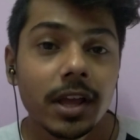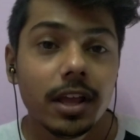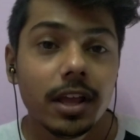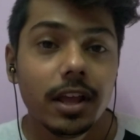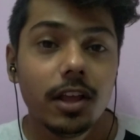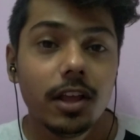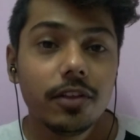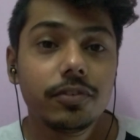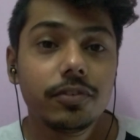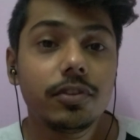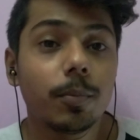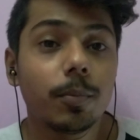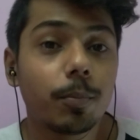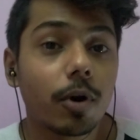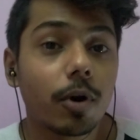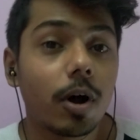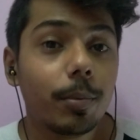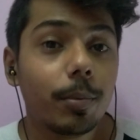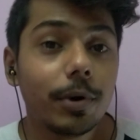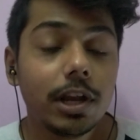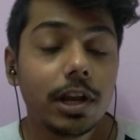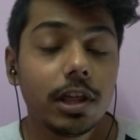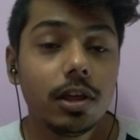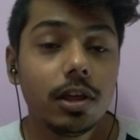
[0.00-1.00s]
is the
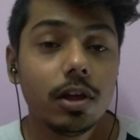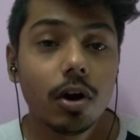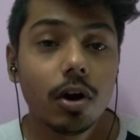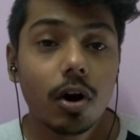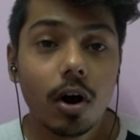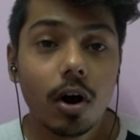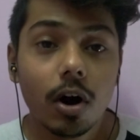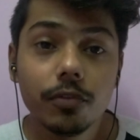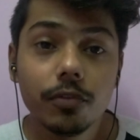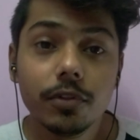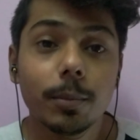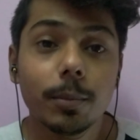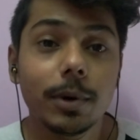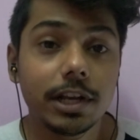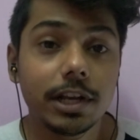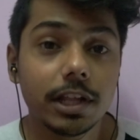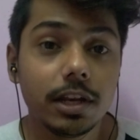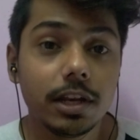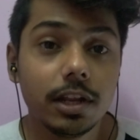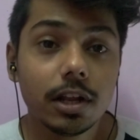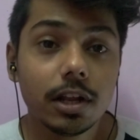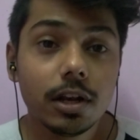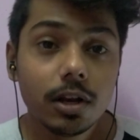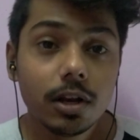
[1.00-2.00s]
property of the
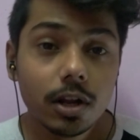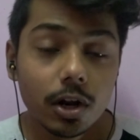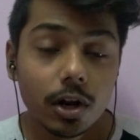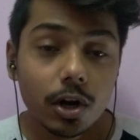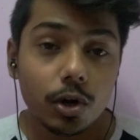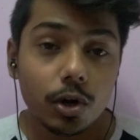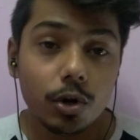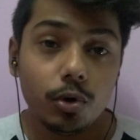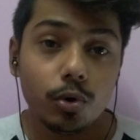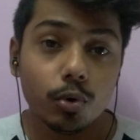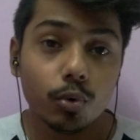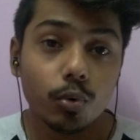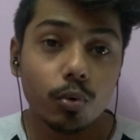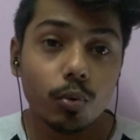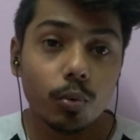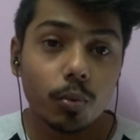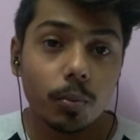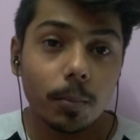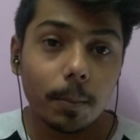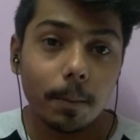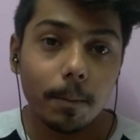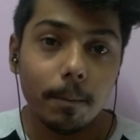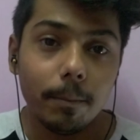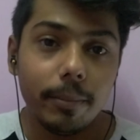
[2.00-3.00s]
material to
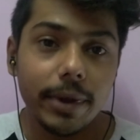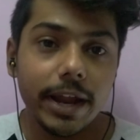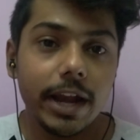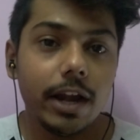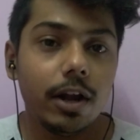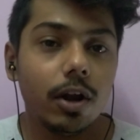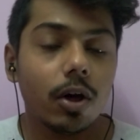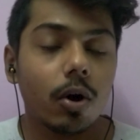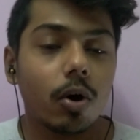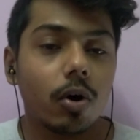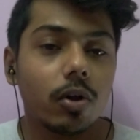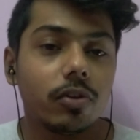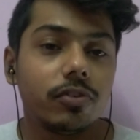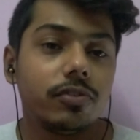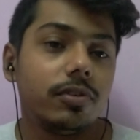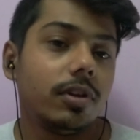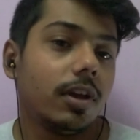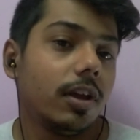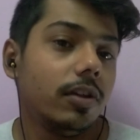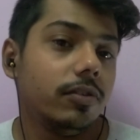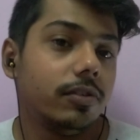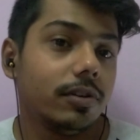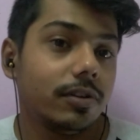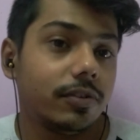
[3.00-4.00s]
bend or
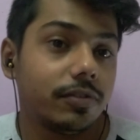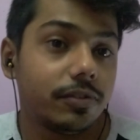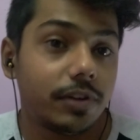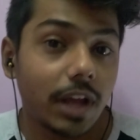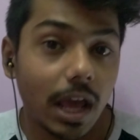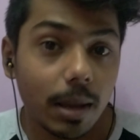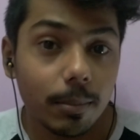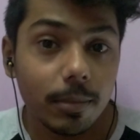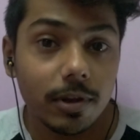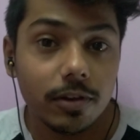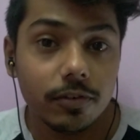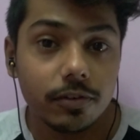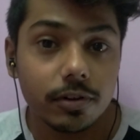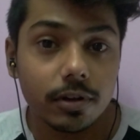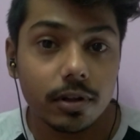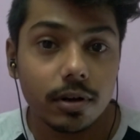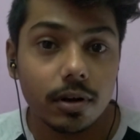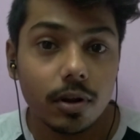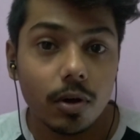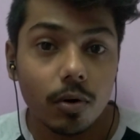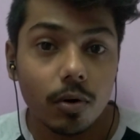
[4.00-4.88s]
change its dimension